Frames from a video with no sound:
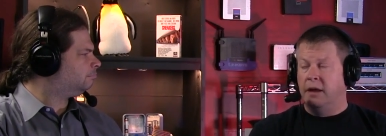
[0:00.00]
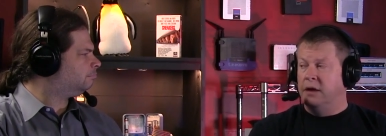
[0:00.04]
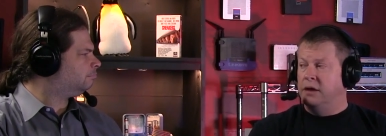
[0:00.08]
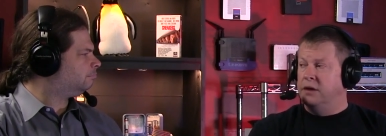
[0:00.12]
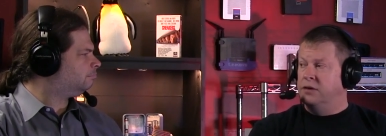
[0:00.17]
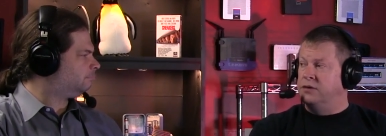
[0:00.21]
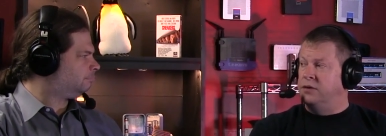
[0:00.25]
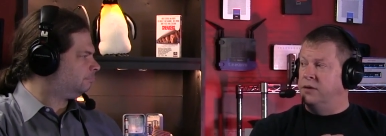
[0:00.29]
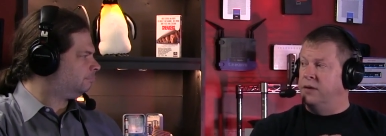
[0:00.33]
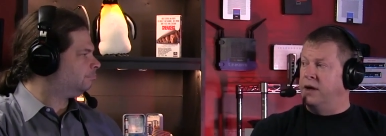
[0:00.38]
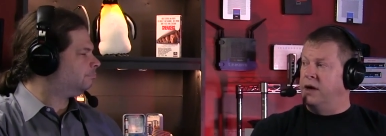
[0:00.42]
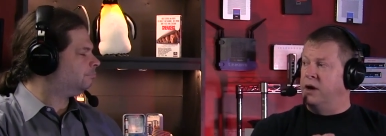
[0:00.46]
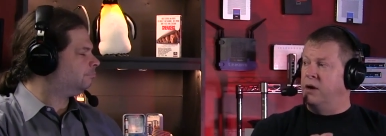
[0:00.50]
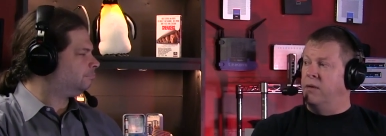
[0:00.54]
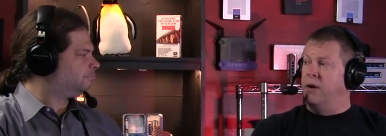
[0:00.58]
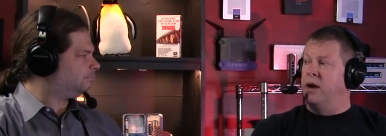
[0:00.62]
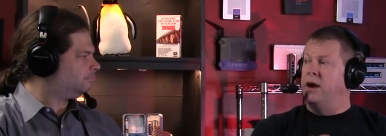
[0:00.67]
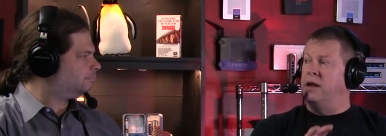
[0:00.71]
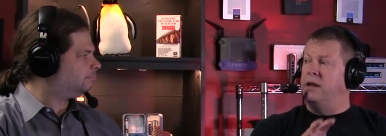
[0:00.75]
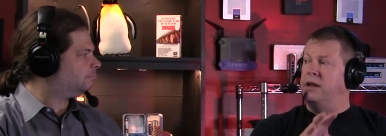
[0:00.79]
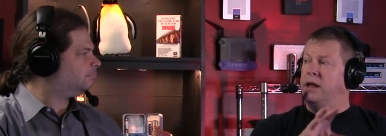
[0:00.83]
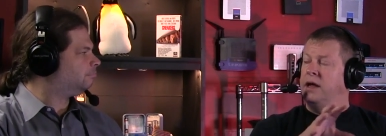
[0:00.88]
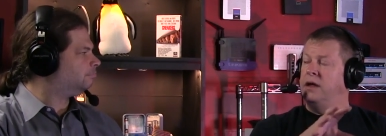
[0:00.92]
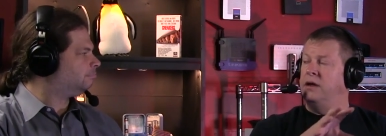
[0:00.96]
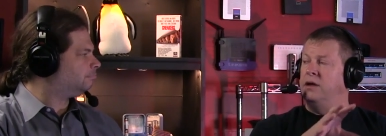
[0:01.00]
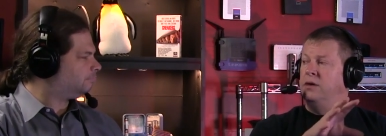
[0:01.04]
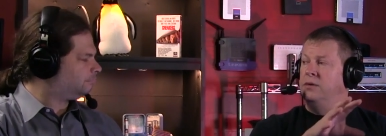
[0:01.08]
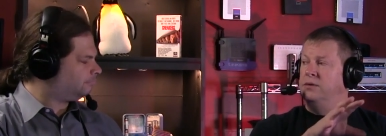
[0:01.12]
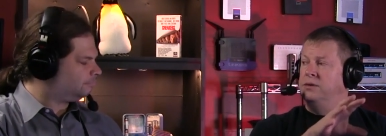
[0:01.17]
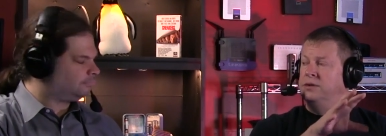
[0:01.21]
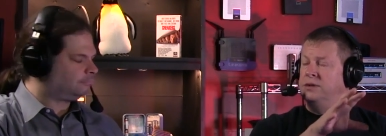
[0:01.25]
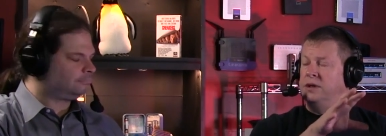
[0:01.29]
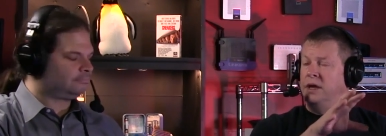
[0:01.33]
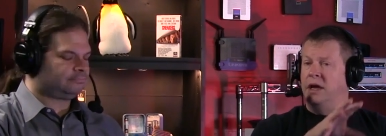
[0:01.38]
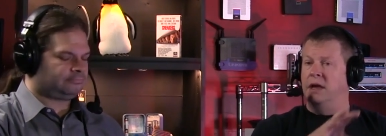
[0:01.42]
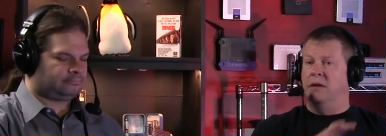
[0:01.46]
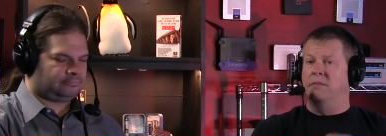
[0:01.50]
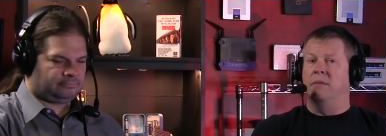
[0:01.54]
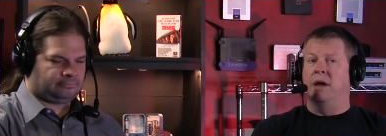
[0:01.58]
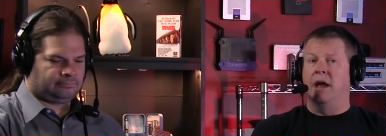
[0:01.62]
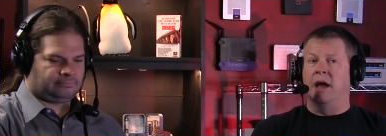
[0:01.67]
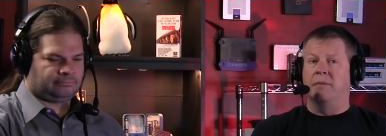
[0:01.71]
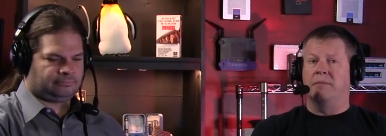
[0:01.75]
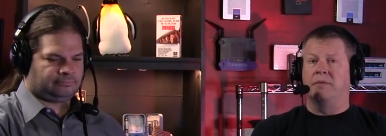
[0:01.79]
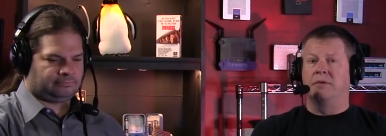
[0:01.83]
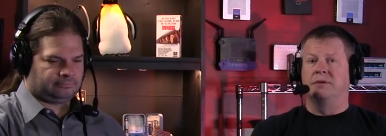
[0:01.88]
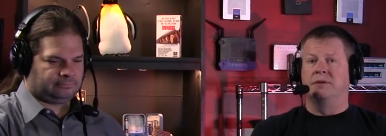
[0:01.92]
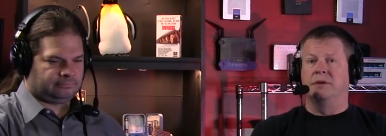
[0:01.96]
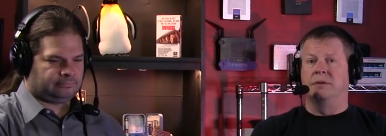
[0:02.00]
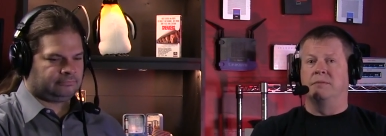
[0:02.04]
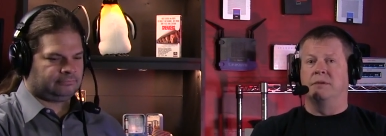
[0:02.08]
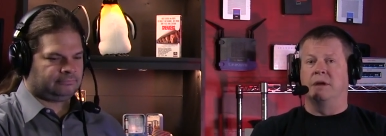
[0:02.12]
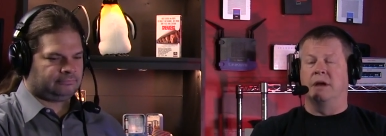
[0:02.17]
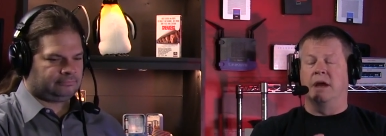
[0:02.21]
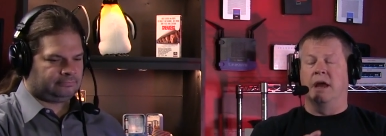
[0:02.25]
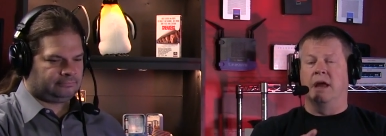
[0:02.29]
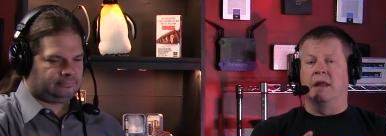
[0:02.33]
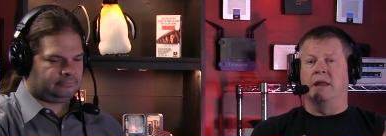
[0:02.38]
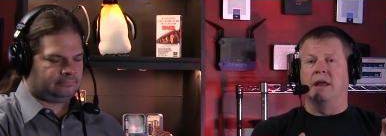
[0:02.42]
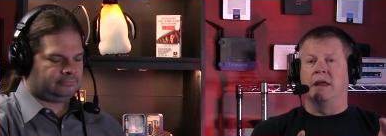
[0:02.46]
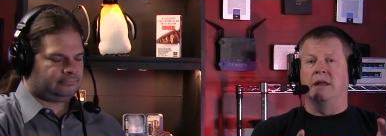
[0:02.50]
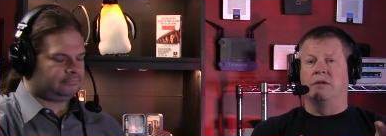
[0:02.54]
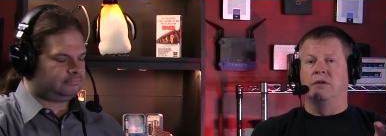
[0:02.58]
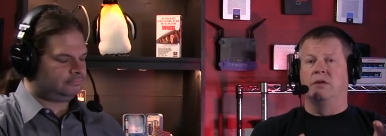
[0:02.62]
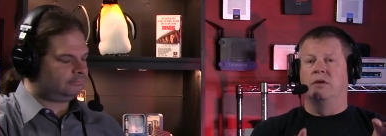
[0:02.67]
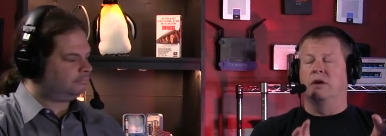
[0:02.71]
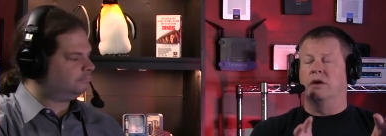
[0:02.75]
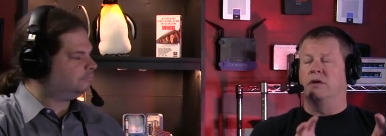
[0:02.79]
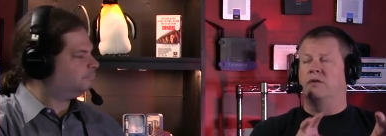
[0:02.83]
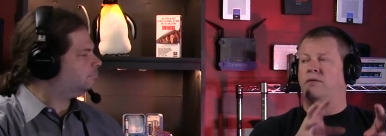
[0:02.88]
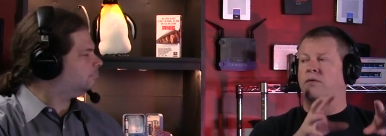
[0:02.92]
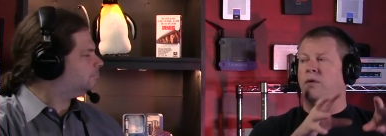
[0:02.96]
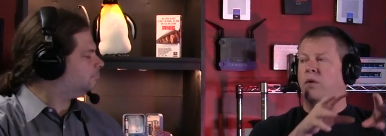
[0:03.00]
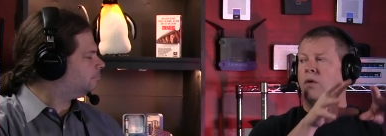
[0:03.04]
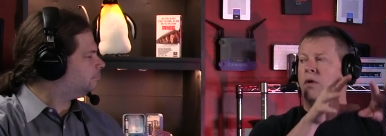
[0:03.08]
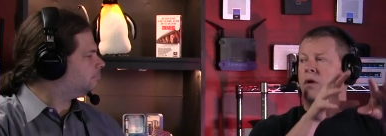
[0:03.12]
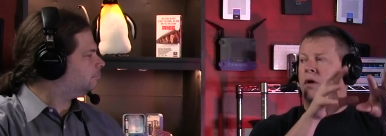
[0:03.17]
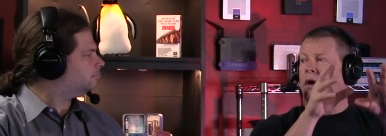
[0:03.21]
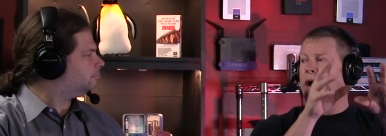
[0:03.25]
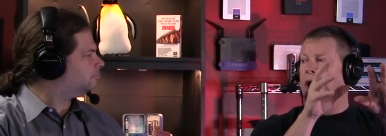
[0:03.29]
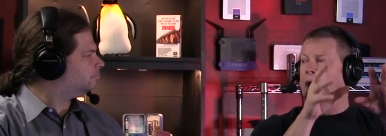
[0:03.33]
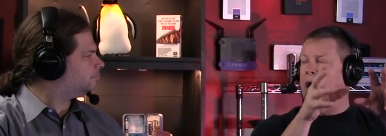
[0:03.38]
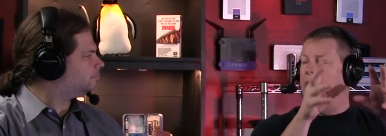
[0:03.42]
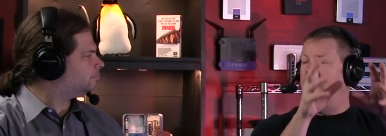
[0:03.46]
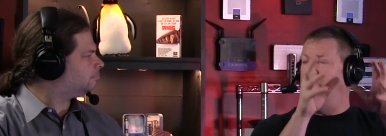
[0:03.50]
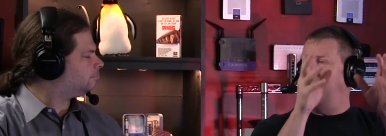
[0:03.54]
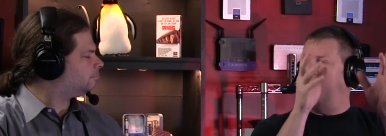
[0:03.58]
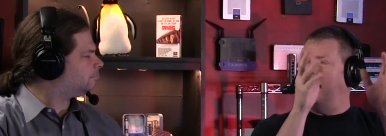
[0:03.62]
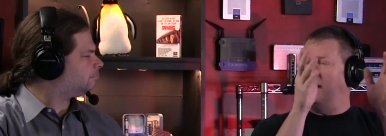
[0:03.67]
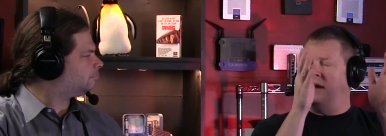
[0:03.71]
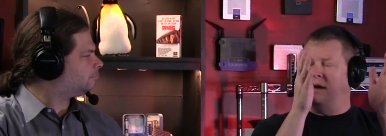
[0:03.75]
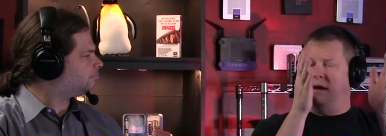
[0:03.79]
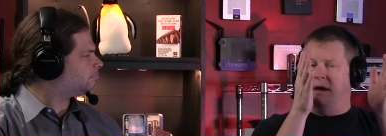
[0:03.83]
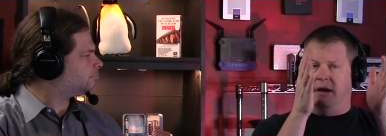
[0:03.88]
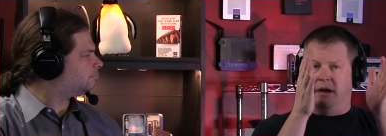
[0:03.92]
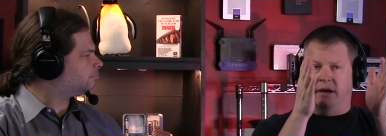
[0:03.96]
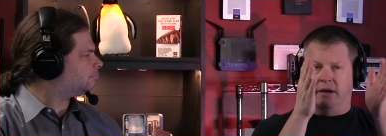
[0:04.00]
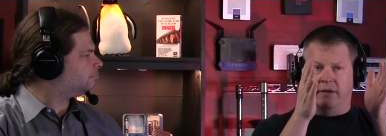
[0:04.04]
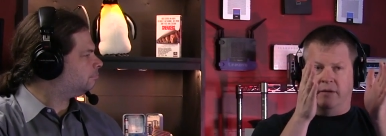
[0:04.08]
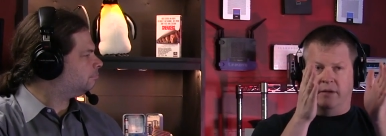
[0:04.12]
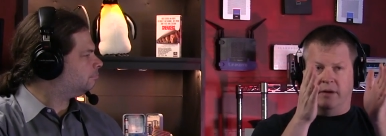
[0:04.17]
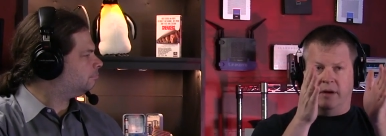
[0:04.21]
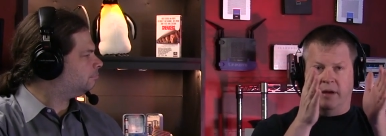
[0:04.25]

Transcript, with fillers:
Speaker 1: So they go out and they use Nmap or something, and they look for a uh,